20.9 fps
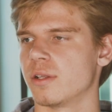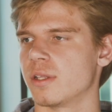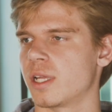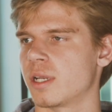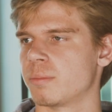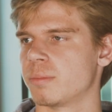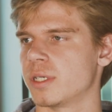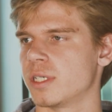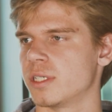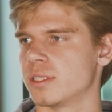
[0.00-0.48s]
know, a lot
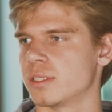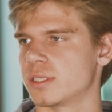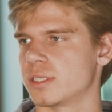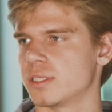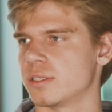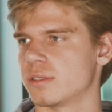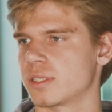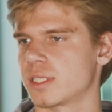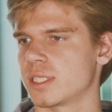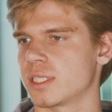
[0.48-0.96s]
of players,
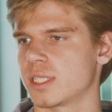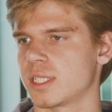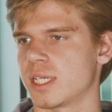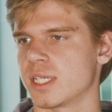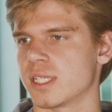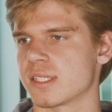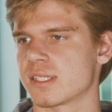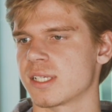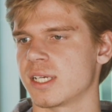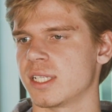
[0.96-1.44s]
you know, can
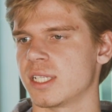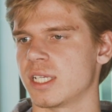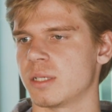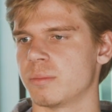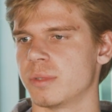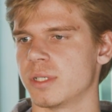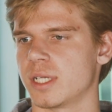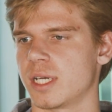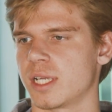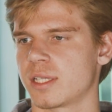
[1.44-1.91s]
kind of say
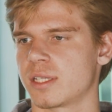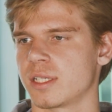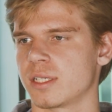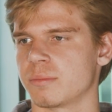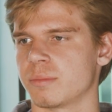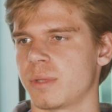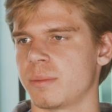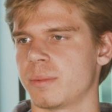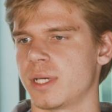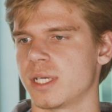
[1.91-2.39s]
that, but I
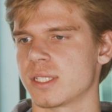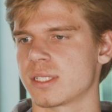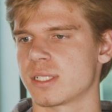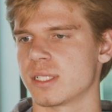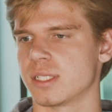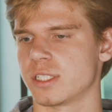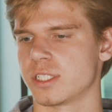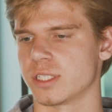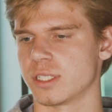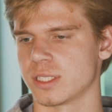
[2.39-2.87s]
think my
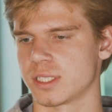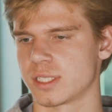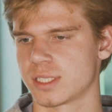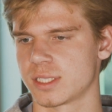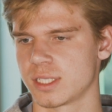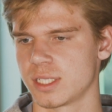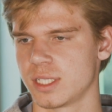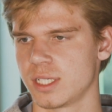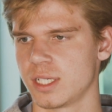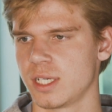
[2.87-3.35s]
mindset's just
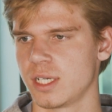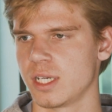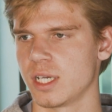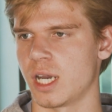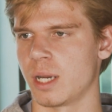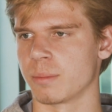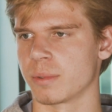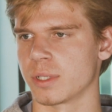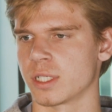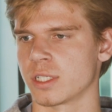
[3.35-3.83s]

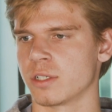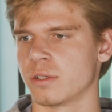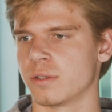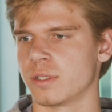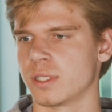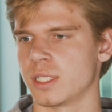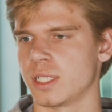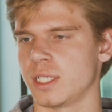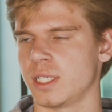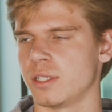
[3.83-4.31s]
I'm going to go
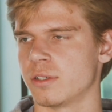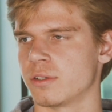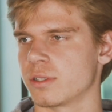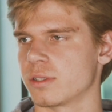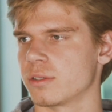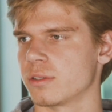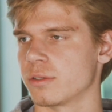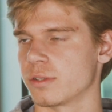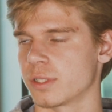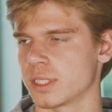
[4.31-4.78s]
into any
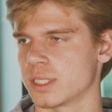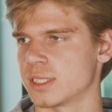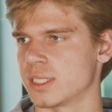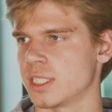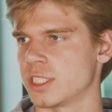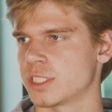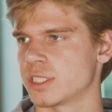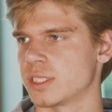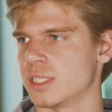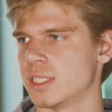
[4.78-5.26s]

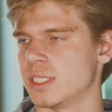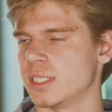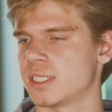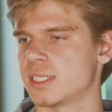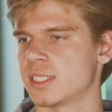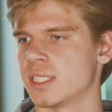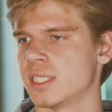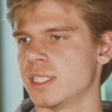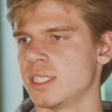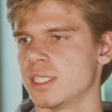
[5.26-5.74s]
organization, any
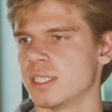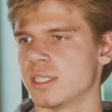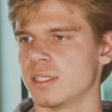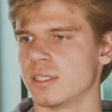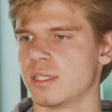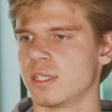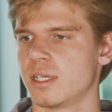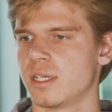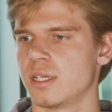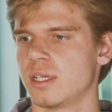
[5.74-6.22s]
city, and
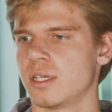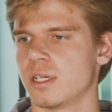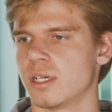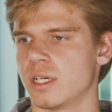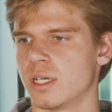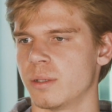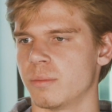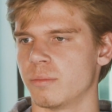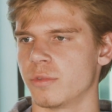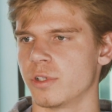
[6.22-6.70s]

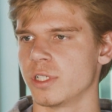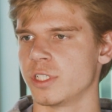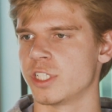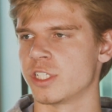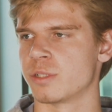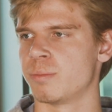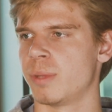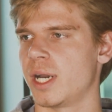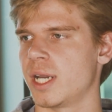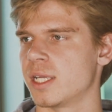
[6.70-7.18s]
um, really
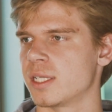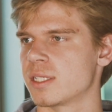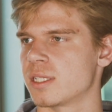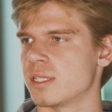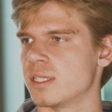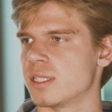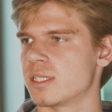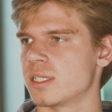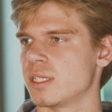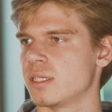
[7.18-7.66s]
just buy into
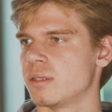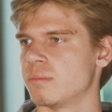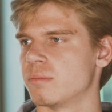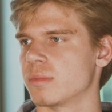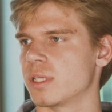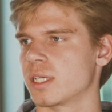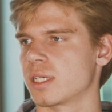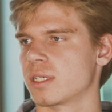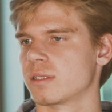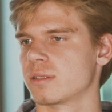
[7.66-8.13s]
the team.
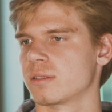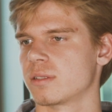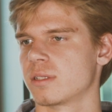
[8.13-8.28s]
Like,